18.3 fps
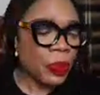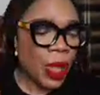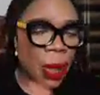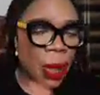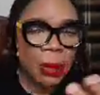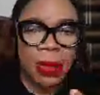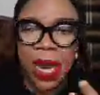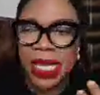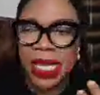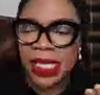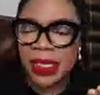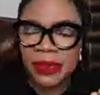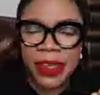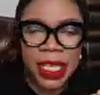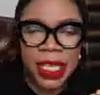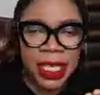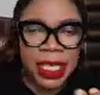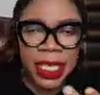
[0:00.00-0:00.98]

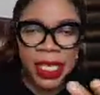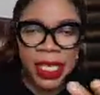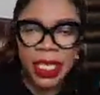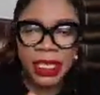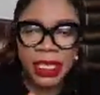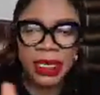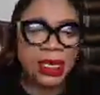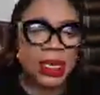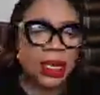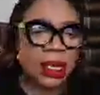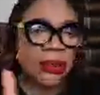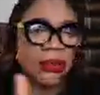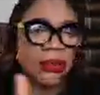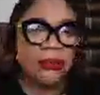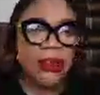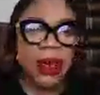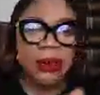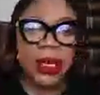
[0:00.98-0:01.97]
breastfeeding,
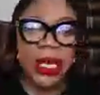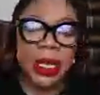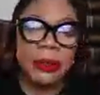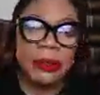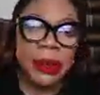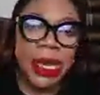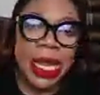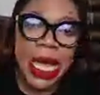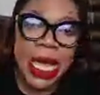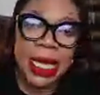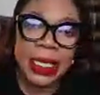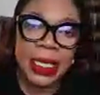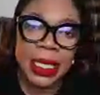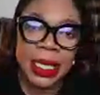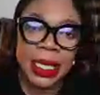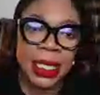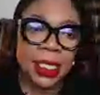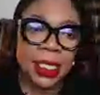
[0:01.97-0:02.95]
family
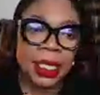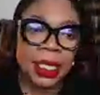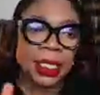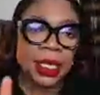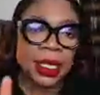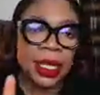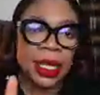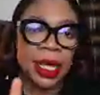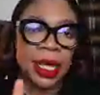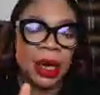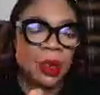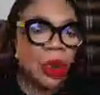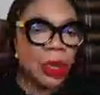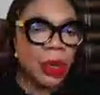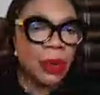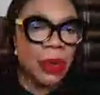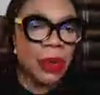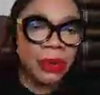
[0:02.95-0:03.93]
planning,
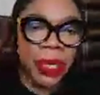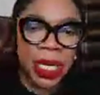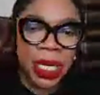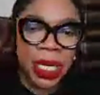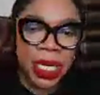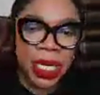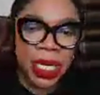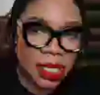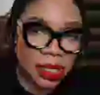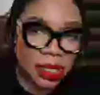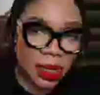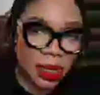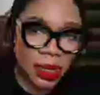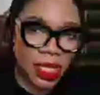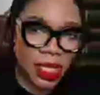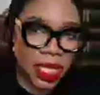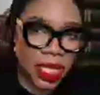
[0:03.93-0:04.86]
women related content.